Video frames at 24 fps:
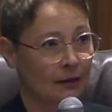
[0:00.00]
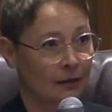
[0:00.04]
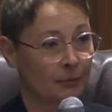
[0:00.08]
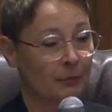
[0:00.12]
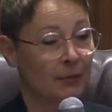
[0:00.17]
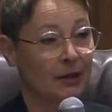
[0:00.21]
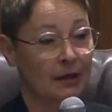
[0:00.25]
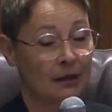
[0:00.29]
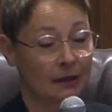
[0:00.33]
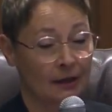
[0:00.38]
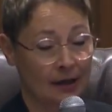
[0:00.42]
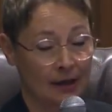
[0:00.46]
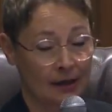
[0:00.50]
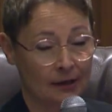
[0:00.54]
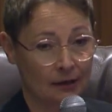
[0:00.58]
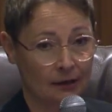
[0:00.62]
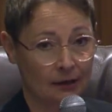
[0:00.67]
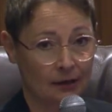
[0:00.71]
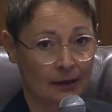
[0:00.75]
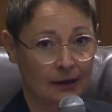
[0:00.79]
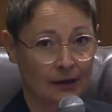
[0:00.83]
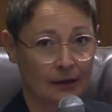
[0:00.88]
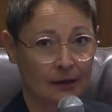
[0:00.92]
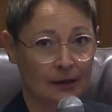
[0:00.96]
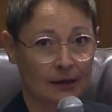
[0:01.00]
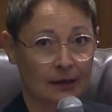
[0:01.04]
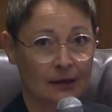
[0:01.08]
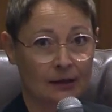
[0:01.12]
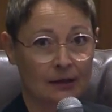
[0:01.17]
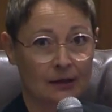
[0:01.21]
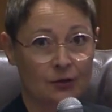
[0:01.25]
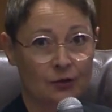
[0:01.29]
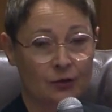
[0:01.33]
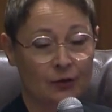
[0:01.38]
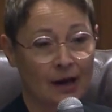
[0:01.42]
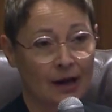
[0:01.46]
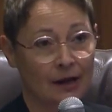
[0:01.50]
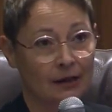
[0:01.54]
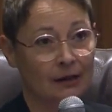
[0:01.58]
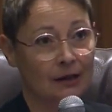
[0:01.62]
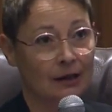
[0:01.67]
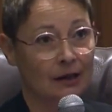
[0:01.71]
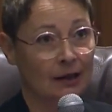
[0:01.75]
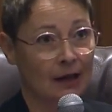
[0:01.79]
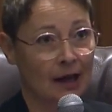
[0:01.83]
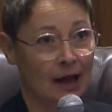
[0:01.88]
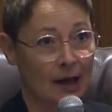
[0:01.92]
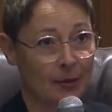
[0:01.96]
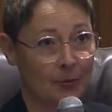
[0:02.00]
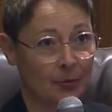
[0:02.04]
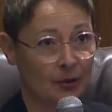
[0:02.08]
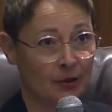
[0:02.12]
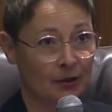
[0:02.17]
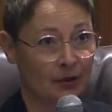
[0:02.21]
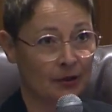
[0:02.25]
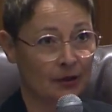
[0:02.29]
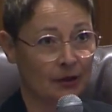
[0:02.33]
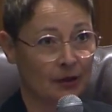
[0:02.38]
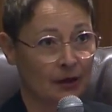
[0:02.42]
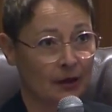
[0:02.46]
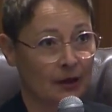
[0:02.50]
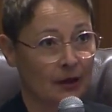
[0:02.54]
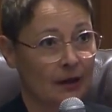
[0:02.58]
being catalytic in attracting capital,